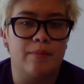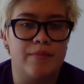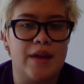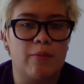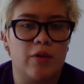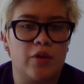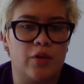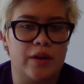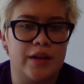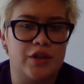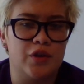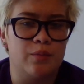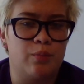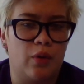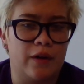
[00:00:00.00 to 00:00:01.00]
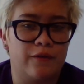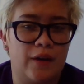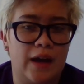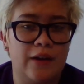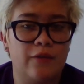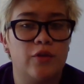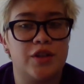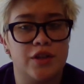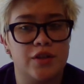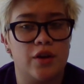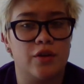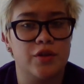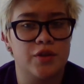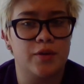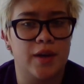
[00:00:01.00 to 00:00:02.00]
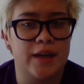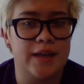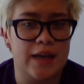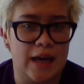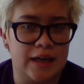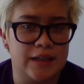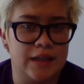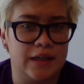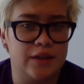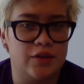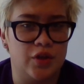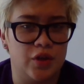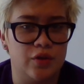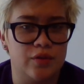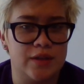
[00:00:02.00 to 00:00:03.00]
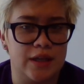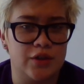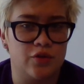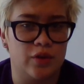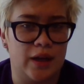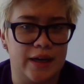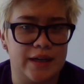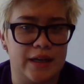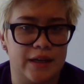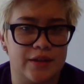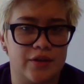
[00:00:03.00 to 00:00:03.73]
Then we're going to 2.5, which is also connected to central idea.